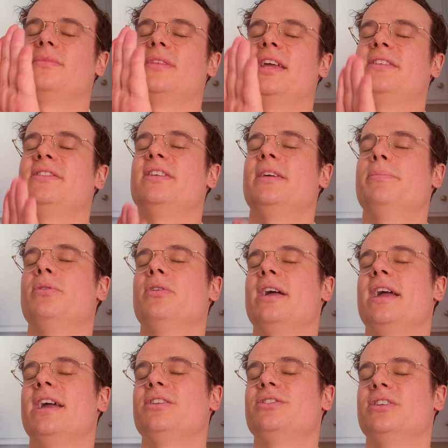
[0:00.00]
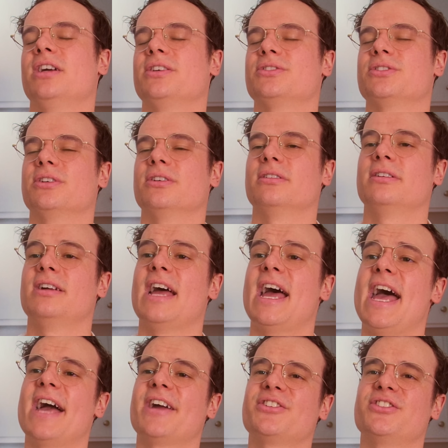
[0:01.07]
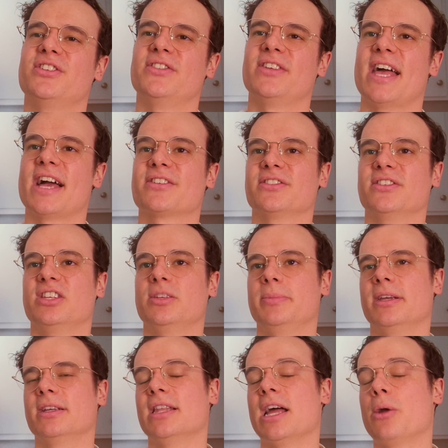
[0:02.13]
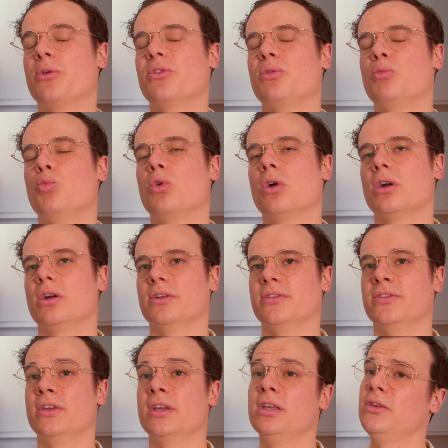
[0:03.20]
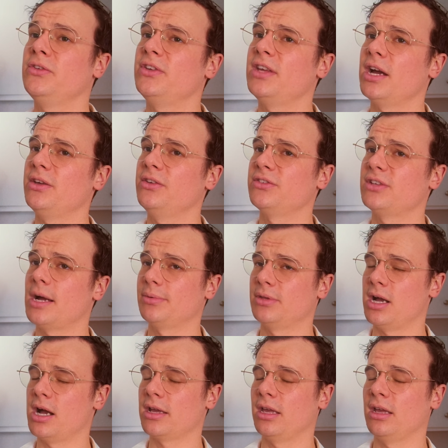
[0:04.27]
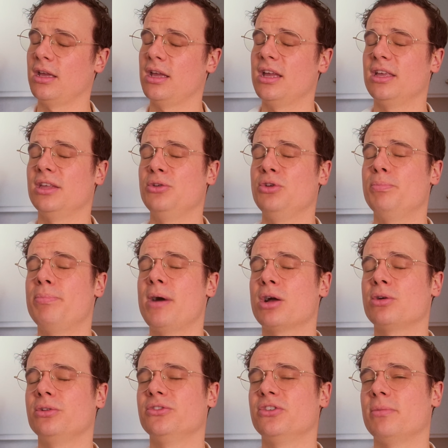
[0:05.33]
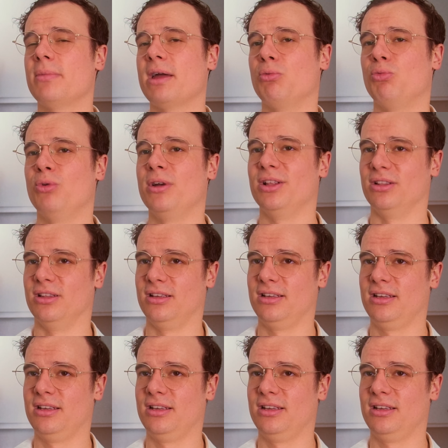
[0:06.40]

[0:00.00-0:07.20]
What A simple hand gesture. Actions actually speak louder than words. You see how you stopped talking? You buckled to my will.